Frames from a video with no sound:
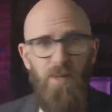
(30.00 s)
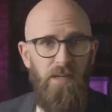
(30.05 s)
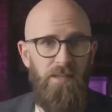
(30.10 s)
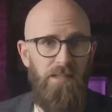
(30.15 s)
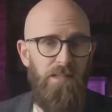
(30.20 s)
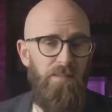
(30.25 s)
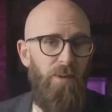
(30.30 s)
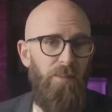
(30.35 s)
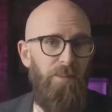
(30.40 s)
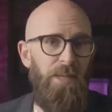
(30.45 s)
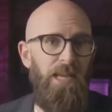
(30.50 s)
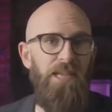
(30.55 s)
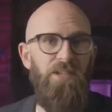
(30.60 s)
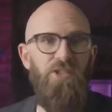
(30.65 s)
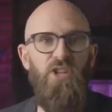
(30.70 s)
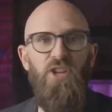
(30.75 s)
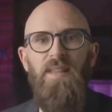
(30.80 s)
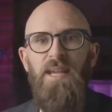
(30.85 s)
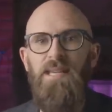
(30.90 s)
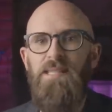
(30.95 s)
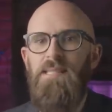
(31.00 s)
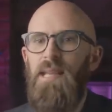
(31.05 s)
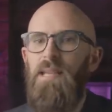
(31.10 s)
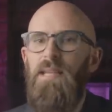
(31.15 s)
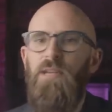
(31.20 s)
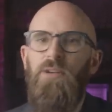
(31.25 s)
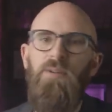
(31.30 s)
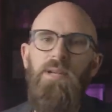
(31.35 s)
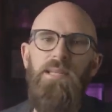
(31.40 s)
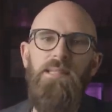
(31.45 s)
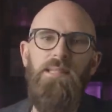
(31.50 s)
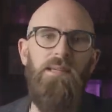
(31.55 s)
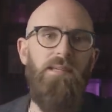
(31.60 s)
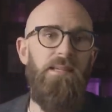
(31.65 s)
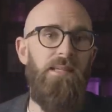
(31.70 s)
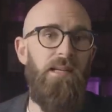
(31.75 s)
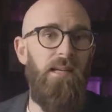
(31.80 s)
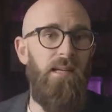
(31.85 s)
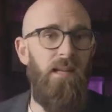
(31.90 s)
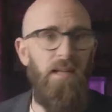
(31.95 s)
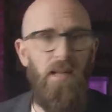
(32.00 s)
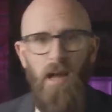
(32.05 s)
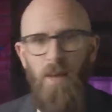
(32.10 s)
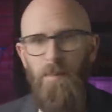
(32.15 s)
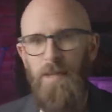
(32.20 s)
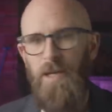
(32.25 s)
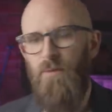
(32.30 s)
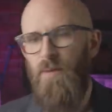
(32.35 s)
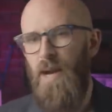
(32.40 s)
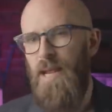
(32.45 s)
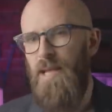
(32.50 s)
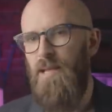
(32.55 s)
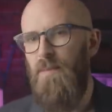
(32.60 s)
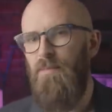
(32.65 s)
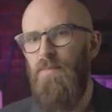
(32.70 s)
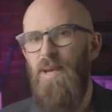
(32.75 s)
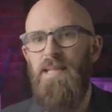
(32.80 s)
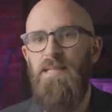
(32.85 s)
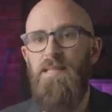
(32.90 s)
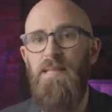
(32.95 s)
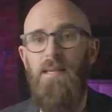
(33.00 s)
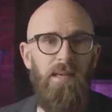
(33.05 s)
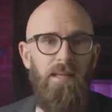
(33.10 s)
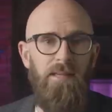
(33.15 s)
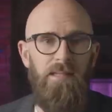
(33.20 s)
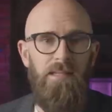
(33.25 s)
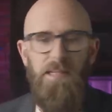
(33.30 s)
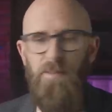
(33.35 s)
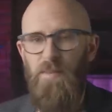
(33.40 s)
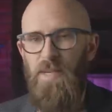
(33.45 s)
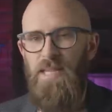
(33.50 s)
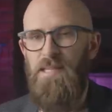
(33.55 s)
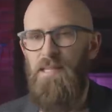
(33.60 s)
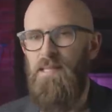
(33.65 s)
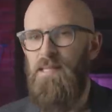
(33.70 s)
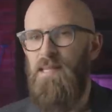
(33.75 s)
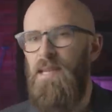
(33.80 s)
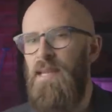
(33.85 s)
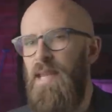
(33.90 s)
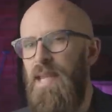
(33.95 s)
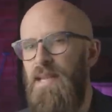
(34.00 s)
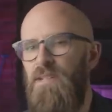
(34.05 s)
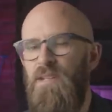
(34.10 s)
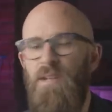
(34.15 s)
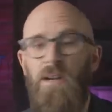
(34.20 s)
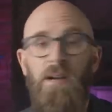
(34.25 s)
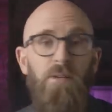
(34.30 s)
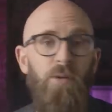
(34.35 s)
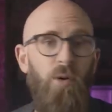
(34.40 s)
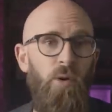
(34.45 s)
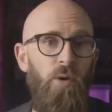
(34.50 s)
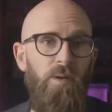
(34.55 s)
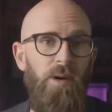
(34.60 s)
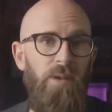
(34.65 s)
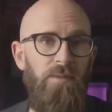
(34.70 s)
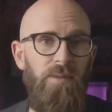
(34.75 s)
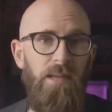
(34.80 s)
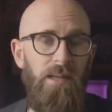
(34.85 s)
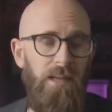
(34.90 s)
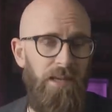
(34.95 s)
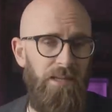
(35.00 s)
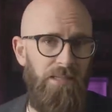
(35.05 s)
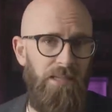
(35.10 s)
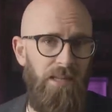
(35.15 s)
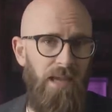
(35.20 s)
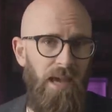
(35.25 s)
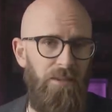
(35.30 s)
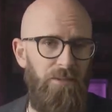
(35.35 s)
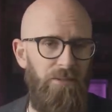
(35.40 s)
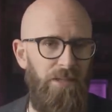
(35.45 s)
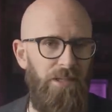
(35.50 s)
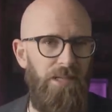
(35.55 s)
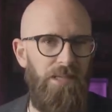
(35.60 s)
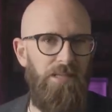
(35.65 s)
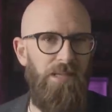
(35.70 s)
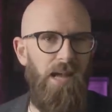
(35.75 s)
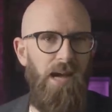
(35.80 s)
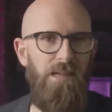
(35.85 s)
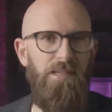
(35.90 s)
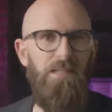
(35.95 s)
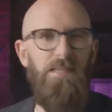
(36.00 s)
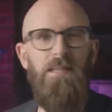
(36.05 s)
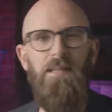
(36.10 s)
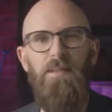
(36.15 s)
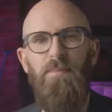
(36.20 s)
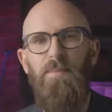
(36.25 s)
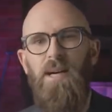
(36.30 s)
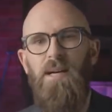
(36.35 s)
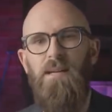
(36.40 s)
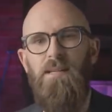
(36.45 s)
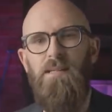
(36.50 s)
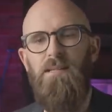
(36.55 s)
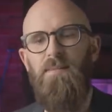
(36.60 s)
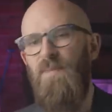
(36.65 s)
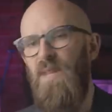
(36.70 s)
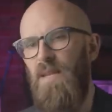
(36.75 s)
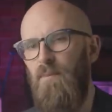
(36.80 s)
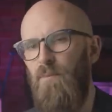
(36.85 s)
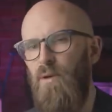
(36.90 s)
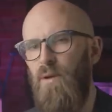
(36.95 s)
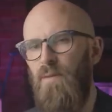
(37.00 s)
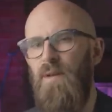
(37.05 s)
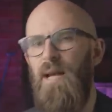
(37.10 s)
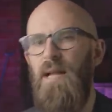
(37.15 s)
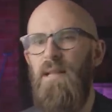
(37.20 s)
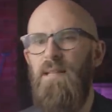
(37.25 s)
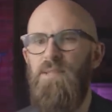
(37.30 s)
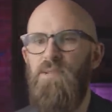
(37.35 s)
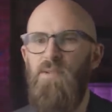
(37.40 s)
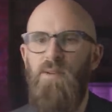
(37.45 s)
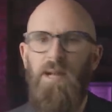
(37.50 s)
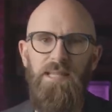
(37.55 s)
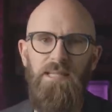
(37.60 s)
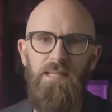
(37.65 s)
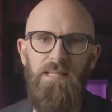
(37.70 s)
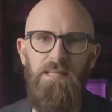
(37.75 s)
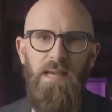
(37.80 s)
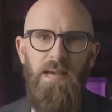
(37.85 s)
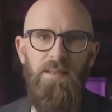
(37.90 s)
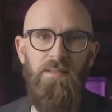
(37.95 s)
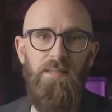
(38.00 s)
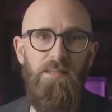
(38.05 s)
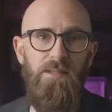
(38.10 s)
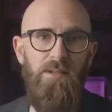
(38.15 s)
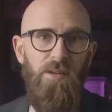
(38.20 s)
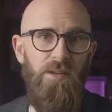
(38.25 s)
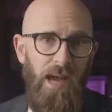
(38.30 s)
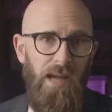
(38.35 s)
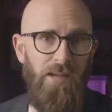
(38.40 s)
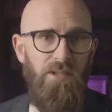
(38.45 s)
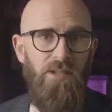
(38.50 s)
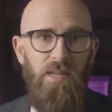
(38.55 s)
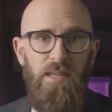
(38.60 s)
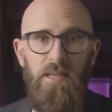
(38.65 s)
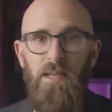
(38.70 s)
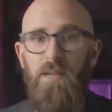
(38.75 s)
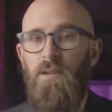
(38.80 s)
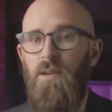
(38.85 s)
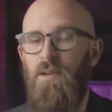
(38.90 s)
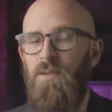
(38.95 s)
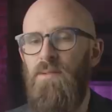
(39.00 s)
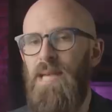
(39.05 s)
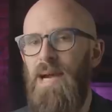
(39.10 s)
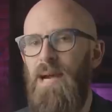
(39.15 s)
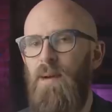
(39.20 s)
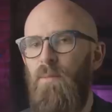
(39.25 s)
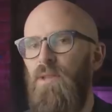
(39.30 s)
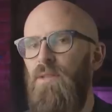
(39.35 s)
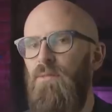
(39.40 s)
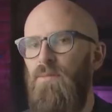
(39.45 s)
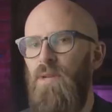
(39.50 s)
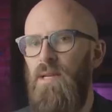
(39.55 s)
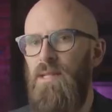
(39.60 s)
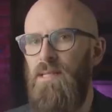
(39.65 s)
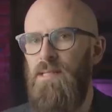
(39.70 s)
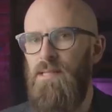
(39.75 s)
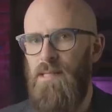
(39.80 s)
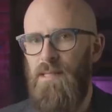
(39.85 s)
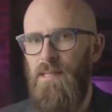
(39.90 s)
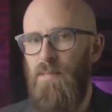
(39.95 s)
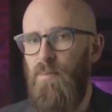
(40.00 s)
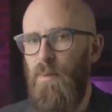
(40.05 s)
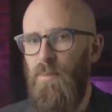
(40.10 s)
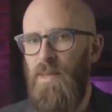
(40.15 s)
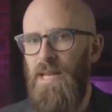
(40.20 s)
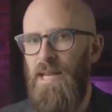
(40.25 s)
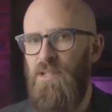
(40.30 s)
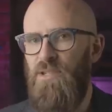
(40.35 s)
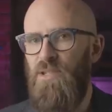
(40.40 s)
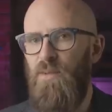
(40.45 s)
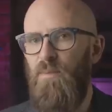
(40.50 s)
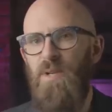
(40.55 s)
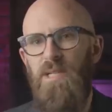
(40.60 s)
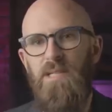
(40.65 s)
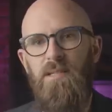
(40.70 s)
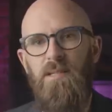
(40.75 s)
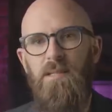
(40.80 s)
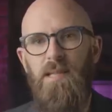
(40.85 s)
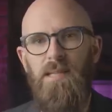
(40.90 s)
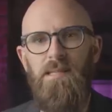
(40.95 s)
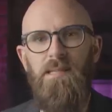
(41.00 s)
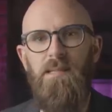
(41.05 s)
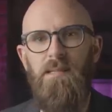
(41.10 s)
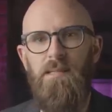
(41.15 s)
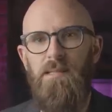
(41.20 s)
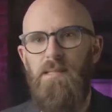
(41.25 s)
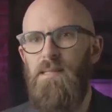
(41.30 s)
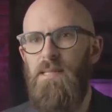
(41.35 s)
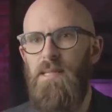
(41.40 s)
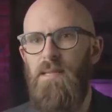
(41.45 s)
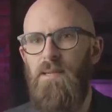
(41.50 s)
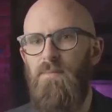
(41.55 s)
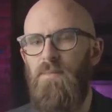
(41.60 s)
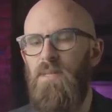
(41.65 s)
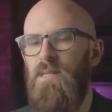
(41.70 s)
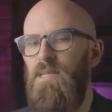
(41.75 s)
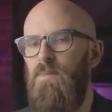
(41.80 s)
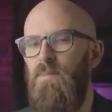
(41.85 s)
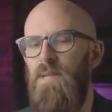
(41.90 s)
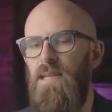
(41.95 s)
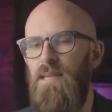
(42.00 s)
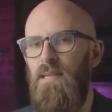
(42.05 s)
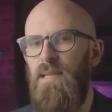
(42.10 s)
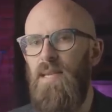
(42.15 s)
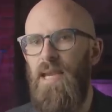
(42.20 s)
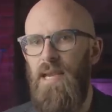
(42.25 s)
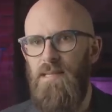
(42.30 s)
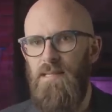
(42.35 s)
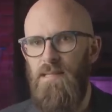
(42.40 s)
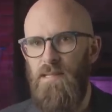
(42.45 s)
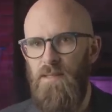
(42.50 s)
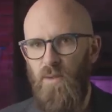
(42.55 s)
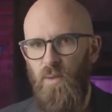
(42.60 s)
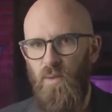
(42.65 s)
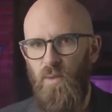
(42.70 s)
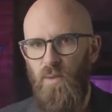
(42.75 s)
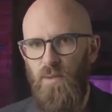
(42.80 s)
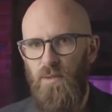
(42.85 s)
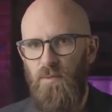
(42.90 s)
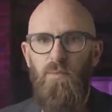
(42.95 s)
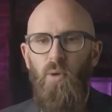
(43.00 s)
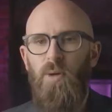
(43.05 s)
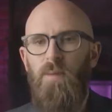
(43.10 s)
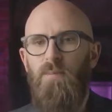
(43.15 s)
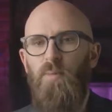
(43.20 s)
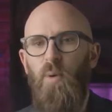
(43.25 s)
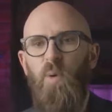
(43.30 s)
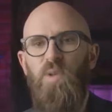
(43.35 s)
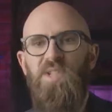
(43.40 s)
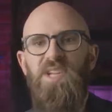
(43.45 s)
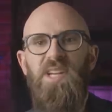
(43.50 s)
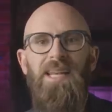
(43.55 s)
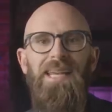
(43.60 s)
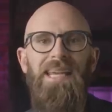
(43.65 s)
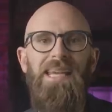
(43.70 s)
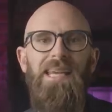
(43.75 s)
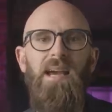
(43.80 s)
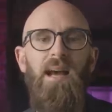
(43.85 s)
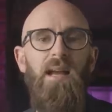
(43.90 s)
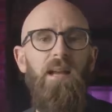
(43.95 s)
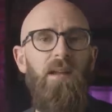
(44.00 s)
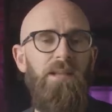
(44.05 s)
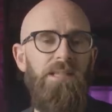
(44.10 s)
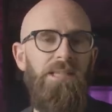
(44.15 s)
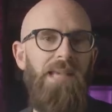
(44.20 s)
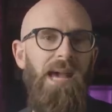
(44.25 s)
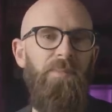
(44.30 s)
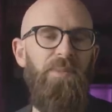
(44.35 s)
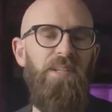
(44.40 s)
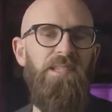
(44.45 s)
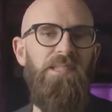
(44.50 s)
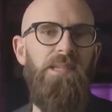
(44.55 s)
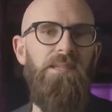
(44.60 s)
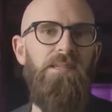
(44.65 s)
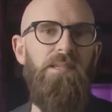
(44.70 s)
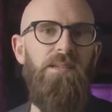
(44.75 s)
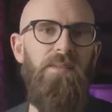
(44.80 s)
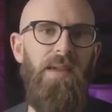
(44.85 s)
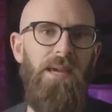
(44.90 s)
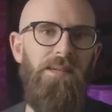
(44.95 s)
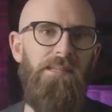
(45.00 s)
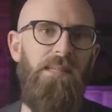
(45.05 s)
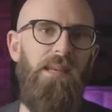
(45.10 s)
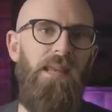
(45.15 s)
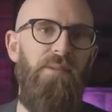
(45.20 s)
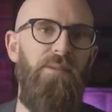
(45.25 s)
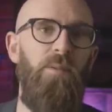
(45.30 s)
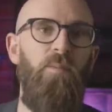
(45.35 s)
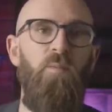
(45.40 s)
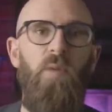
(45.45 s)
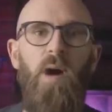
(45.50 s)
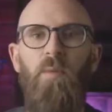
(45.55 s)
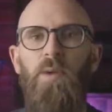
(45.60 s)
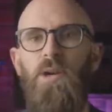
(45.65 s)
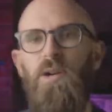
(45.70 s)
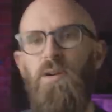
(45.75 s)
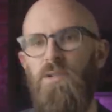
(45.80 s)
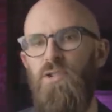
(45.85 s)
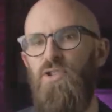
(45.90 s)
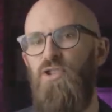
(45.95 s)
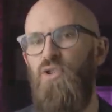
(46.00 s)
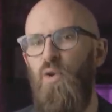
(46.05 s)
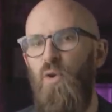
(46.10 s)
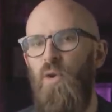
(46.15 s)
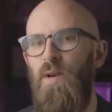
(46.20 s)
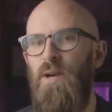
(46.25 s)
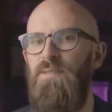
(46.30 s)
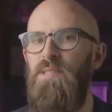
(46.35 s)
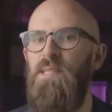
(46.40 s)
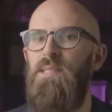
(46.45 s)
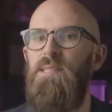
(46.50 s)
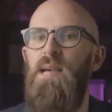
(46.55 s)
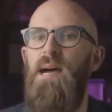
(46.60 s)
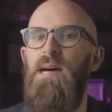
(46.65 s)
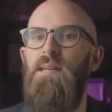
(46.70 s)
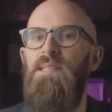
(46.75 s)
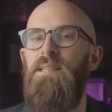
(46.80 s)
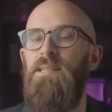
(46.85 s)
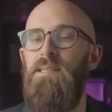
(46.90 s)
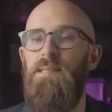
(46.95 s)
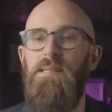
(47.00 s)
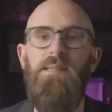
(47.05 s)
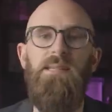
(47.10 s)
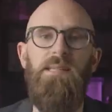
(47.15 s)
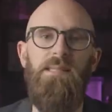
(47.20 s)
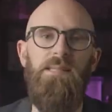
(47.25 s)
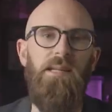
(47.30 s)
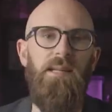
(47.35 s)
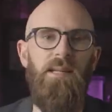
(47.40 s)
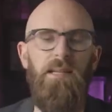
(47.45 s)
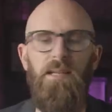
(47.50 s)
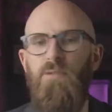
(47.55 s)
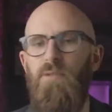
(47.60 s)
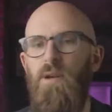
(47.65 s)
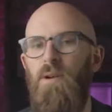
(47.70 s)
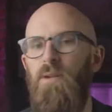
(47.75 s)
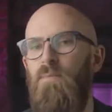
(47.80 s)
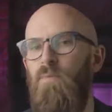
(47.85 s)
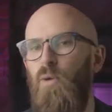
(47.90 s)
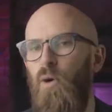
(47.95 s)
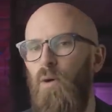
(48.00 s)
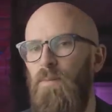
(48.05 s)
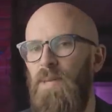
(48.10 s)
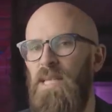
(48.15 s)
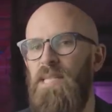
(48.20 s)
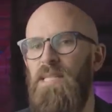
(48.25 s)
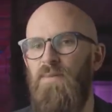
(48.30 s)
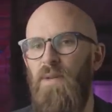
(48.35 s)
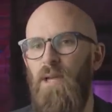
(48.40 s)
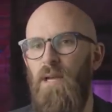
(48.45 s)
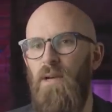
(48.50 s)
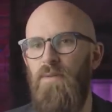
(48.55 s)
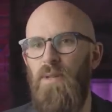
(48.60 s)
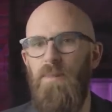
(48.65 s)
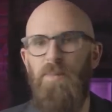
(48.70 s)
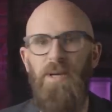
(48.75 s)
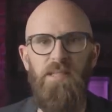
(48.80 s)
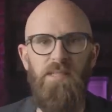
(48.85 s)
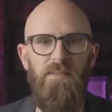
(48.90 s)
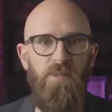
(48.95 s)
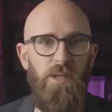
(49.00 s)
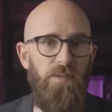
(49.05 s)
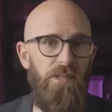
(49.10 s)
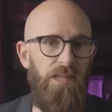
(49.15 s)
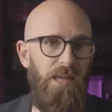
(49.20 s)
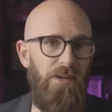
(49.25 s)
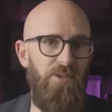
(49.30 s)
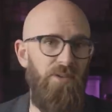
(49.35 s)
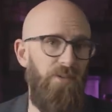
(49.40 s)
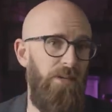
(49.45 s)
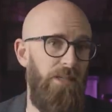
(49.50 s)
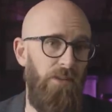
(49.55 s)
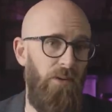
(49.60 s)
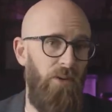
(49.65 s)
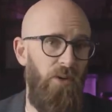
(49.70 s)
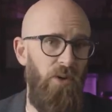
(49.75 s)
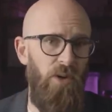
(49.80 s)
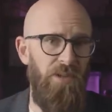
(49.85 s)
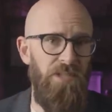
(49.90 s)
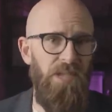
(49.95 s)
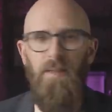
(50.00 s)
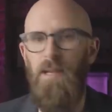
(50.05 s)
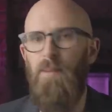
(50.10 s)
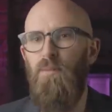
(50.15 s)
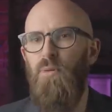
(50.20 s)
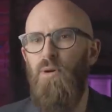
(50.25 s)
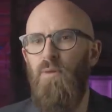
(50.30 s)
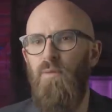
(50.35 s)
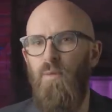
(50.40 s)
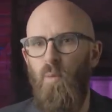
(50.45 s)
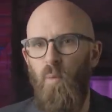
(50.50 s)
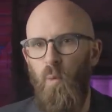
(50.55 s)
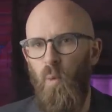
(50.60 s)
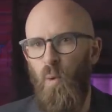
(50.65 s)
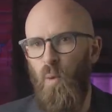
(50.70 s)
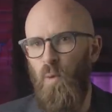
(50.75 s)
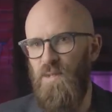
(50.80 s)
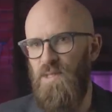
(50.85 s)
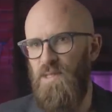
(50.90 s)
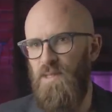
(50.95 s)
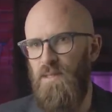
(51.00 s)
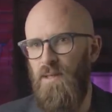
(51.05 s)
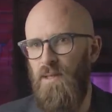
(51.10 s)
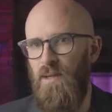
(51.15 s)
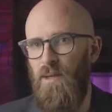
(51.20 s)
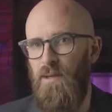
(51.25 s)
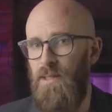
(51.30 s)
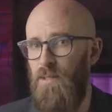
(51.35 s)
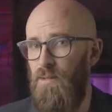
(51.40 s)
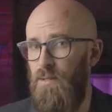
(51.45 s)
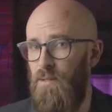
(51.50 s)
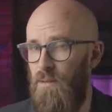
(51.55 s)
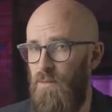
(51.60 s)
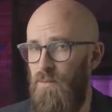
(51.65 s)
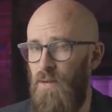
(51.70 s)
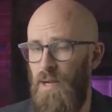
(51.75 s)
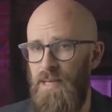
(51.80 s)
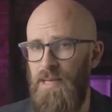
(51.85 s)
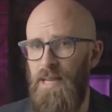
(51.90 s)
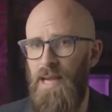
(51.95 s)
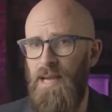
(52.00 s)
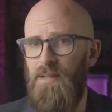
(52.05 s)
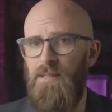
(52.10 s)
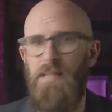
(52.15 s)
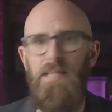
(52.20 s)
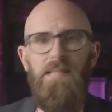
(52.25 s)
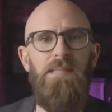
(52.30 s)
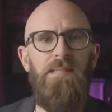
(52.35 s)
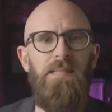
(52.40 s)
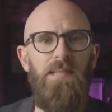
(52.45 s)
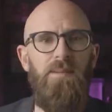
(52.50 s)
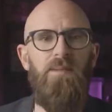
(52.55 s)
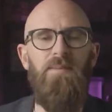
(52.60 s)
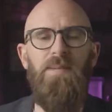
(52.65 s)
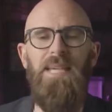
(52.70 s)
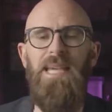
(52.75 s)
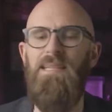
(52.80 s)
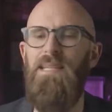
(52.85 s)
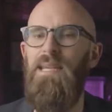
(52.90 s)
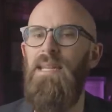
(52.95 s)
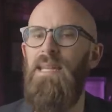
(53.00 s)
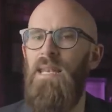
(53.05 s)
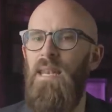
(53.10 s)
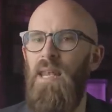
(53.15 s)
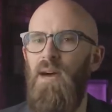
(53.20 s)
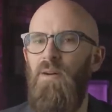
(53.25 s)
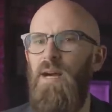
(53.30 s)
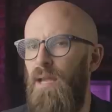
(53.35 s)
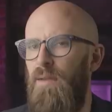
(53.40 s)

part of the population, they're still increasing at an alarming rate compared to other species in nature or even hunter-gatherer societies in the past. The number of violence-related deaths should actually go down with a rise in the population, which doesn't seem to be the case at all. More importantly, a lot has happened since 2011. While we're not sure if society has statistically grown more peaceful over the past few centuries or not, the number of wars that are going on right now doesn't seem to be getting any lower.